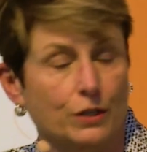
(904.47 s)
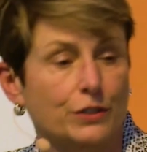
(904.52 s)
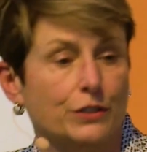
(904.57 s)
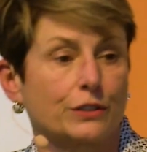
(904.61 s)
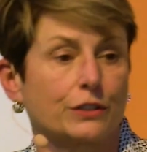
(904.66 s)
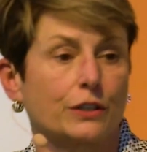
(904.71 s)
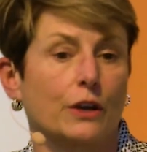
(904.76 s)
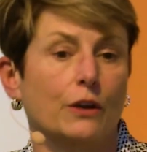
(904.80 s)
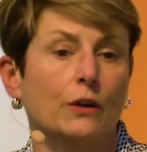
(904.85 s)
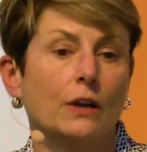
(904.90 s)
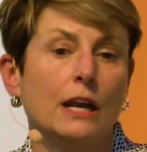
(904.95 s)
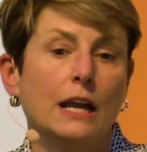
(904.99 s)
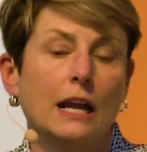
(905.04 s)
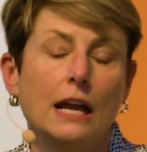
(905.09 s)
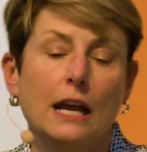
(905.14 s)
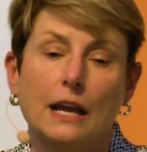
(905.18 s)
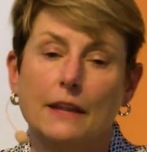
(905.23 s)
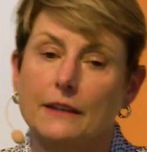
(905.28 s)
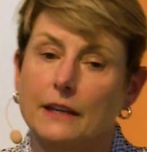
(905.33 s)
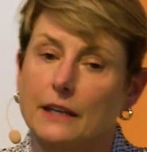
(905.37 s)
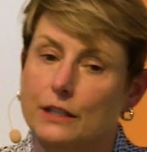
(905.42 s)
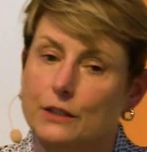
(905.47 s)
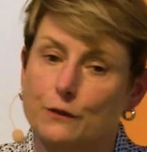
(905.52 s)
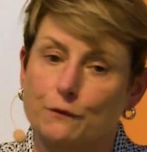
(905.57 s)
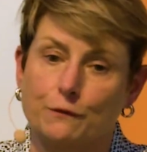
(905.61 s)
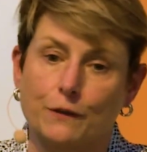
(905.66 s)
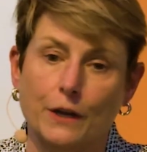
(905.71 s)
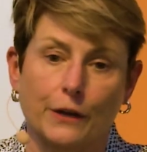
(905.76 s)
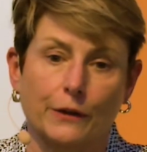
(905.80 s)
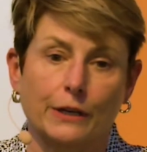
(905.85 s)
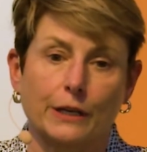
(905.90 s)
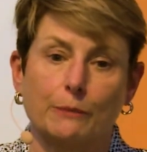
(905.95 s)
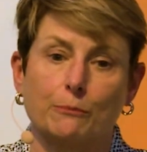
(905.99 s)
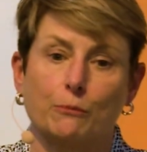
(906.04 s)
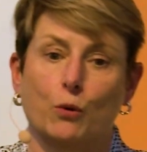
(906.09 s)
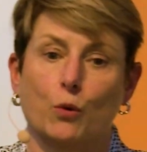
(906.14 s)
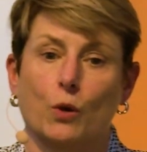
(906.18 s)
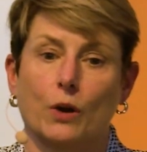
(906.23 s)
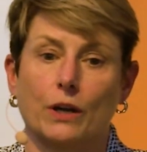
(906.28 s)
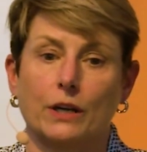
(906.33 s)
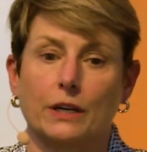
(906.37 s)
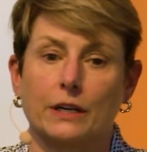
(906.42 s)
So I think it's very
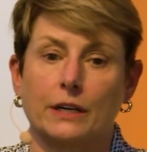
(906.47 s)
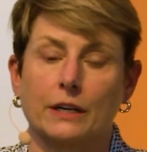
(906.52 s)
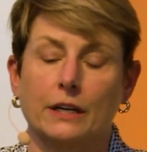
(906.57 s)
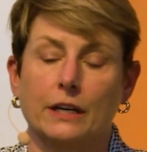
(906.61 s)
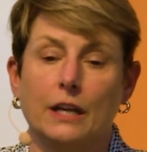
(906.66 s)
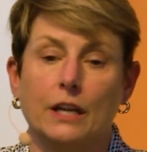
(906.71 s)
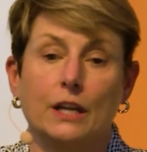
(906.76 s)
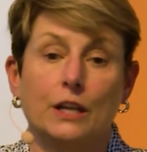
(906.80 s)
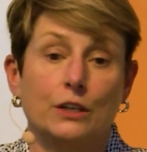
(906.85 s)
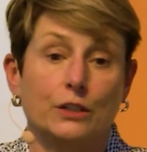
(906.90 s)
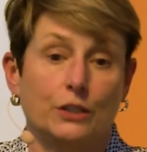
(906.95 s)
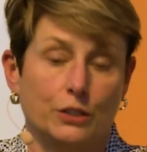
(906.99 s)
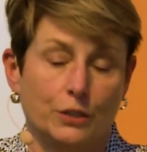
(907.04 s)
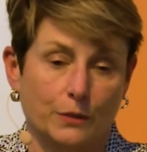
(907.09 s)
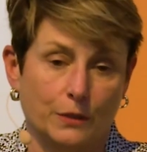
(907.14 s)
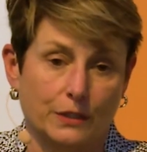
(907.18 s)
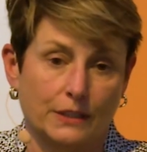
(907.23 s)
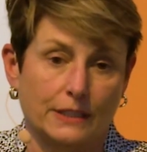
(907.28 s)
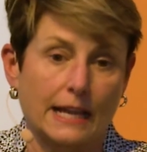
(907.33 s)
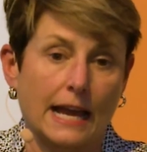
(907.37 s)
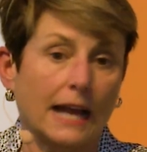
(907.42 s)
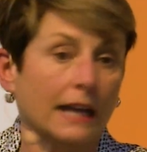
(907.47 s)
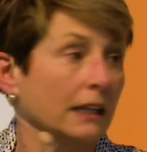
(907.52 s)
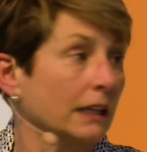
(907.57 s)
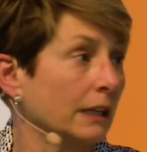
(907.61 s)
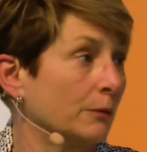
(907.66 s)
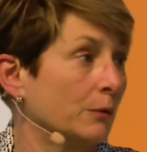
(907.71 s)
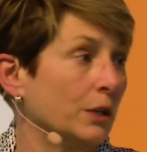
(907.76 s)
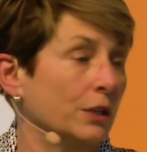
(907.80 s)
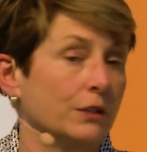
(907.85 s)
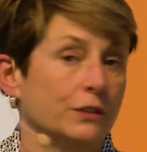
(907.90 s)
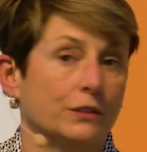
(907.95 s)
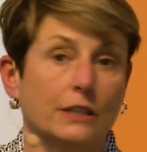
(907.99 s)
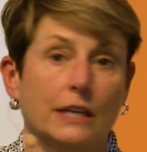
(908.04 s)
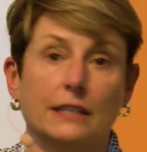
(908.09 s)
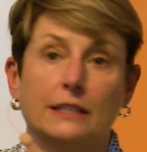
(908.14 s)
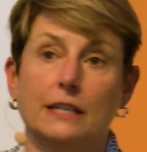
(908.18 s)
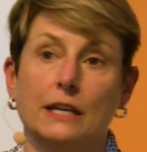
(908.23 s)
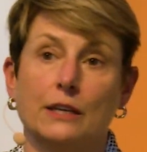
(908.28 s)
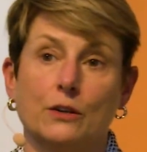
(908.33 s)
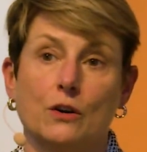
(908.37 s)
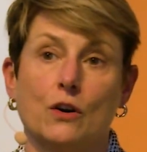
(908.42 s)
important to do exactly what you said,
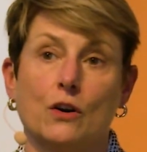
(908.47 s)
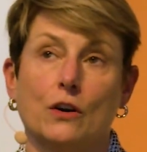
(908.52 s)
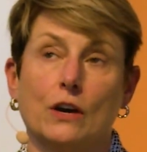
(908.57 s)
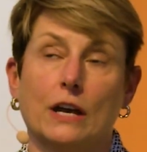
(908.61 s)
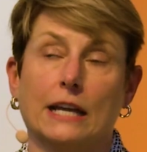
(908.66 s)
Nanon.